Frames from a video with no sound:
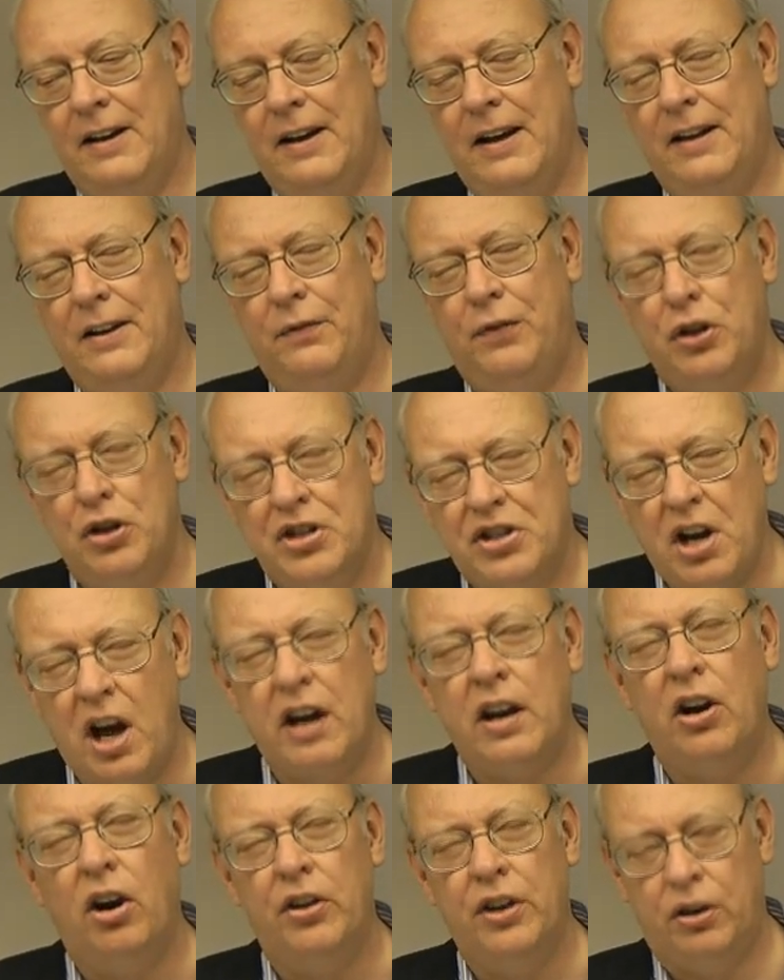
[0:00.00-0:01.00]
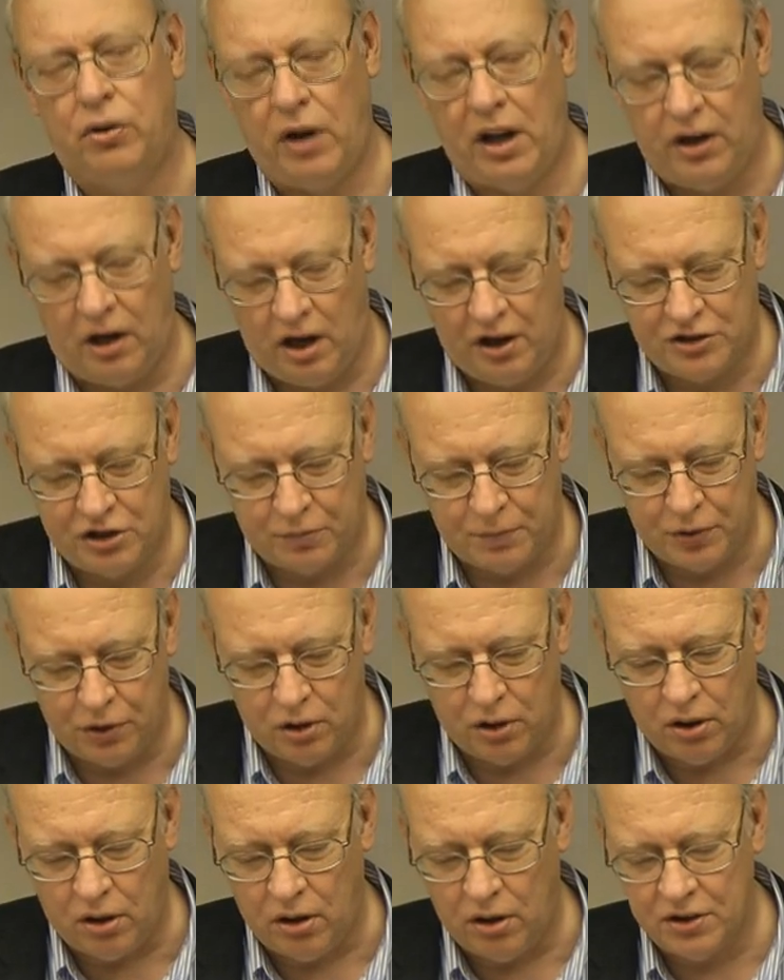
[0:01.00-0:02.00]
and if you study all the great
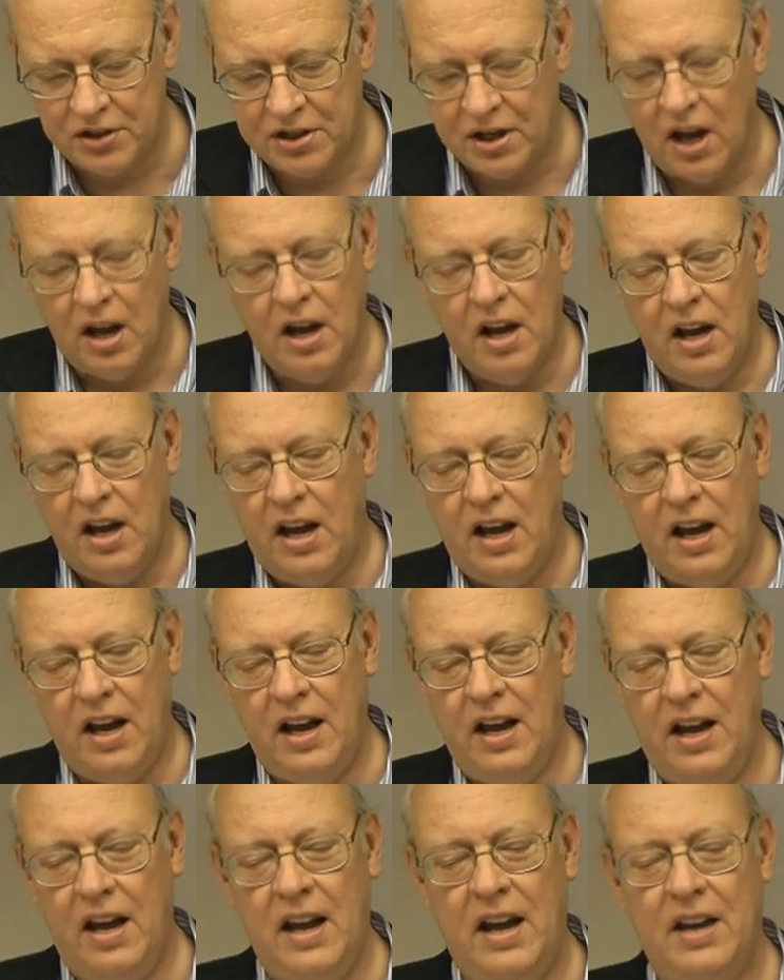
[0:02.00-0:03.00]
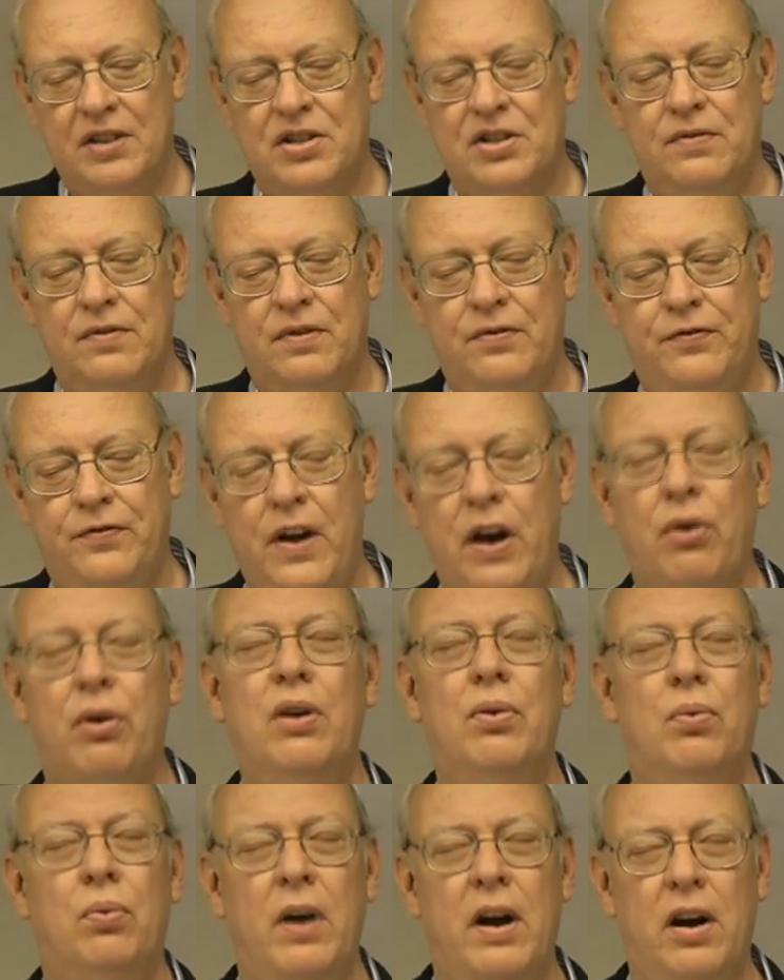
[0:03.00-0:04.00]
entrepreneurs, it's
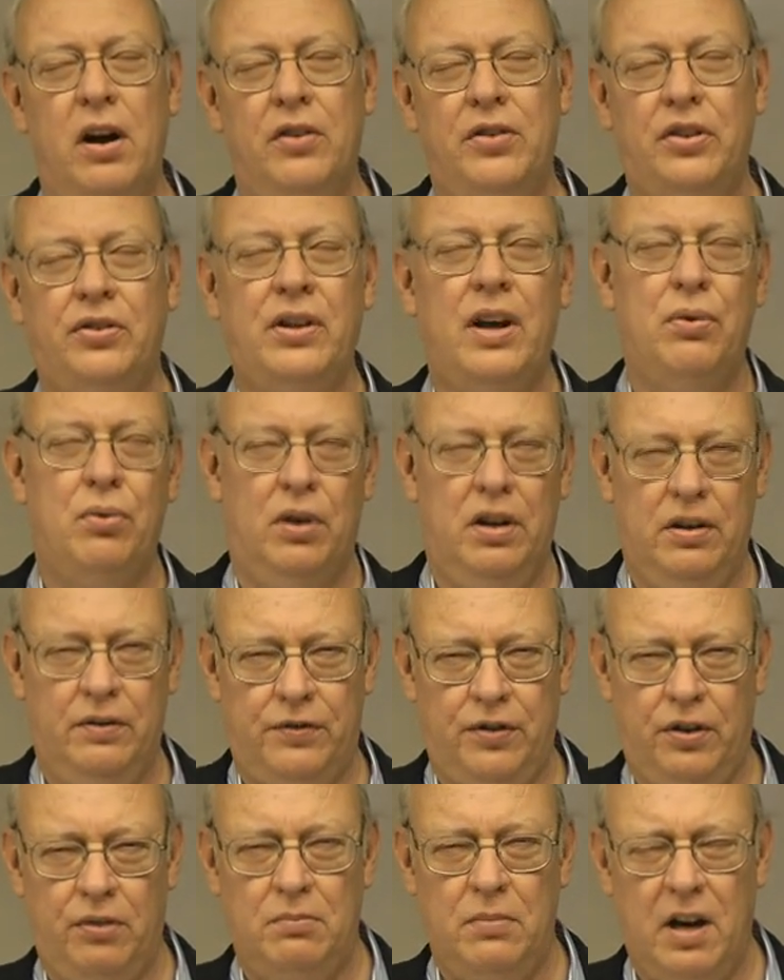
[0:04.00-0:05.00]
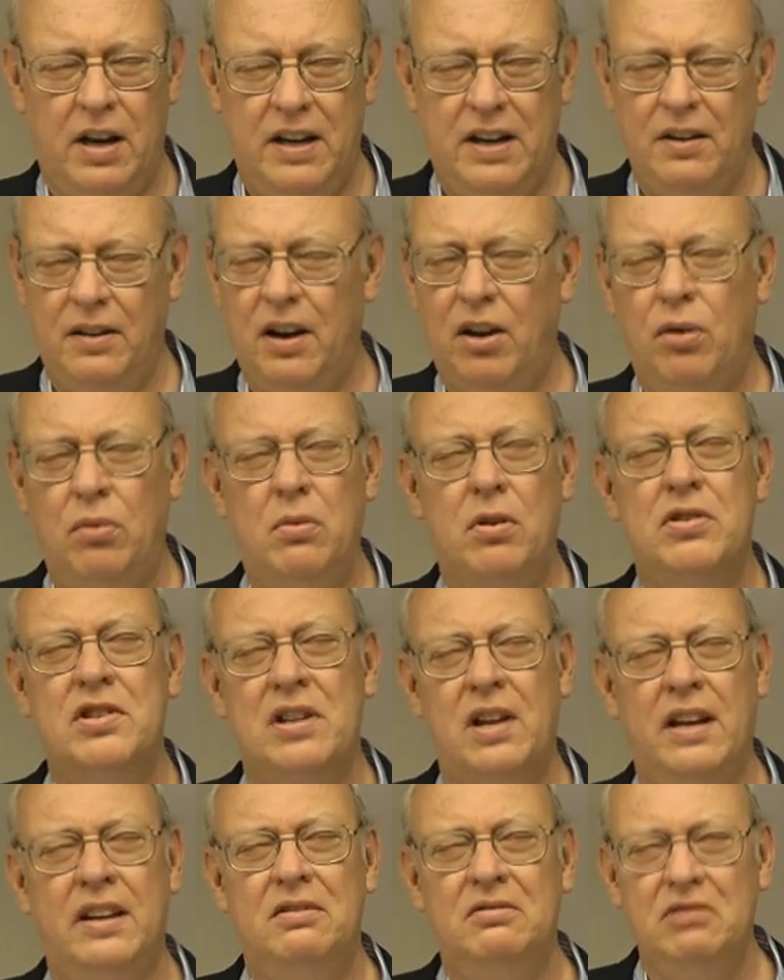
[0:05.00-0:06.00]
very rare that they were in it for the money,
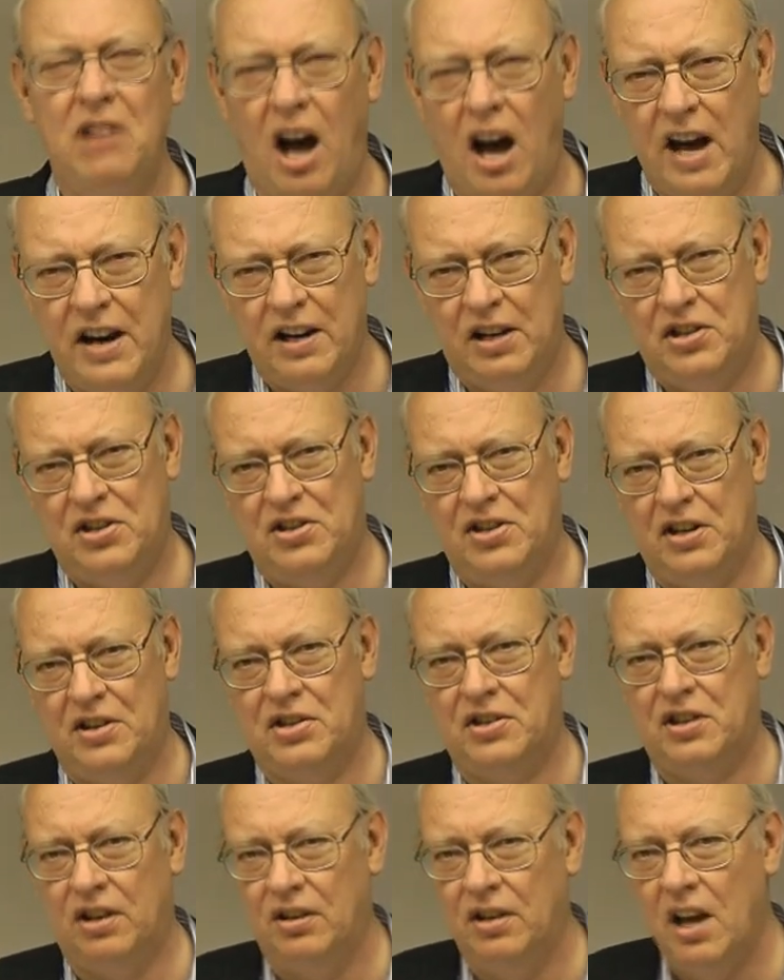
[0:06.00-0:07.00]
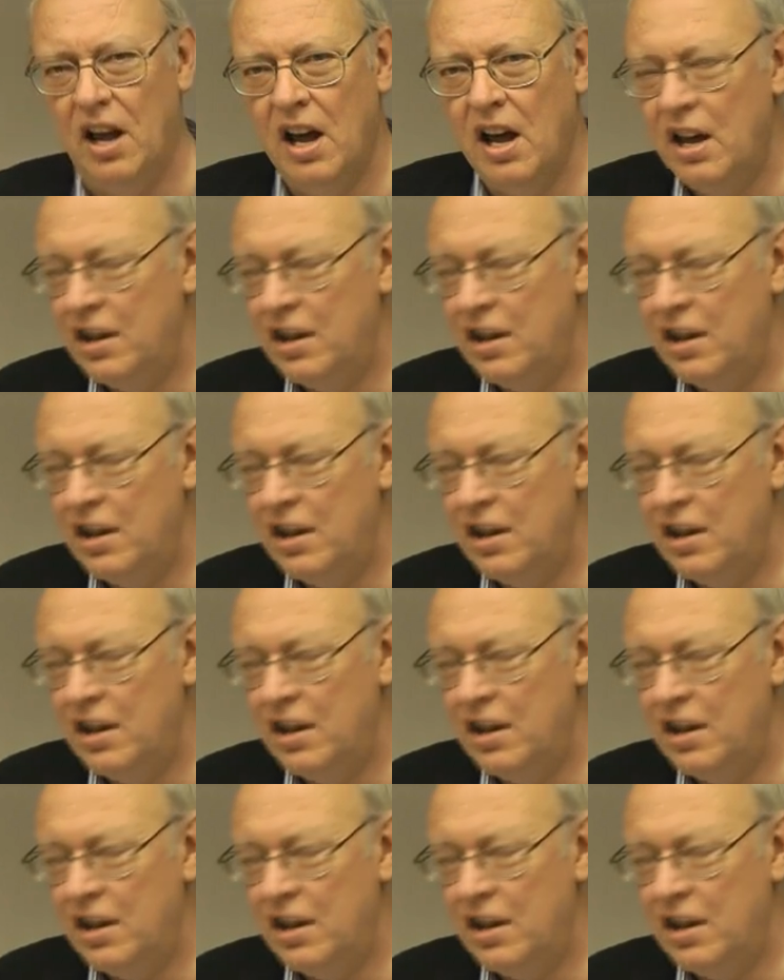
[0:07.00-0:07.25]
almost like non-existent.